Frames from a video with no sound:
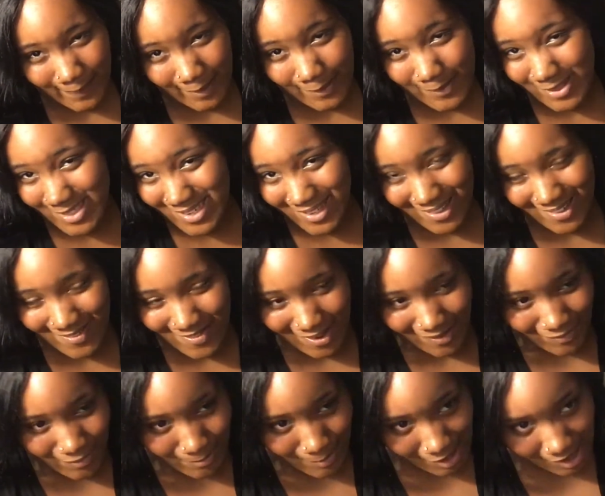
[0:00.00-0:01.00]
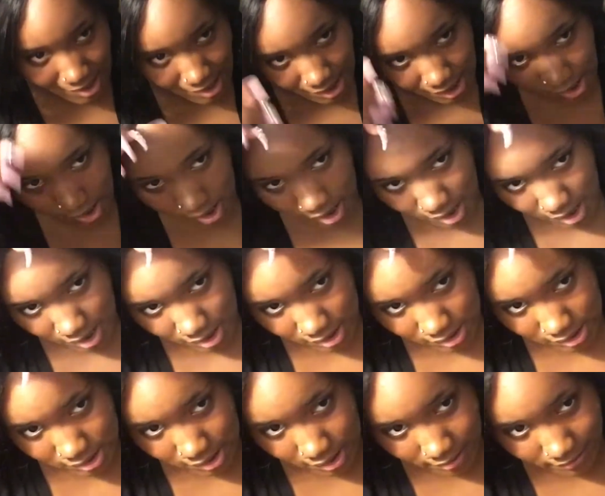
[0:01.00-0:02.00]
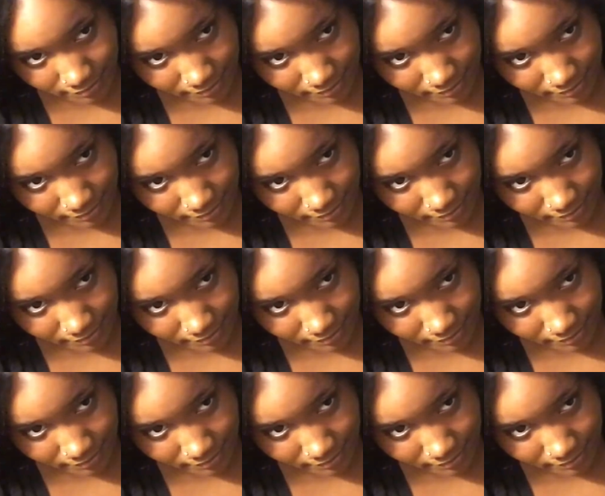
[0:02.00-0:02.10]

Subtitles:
which I love that for me. So,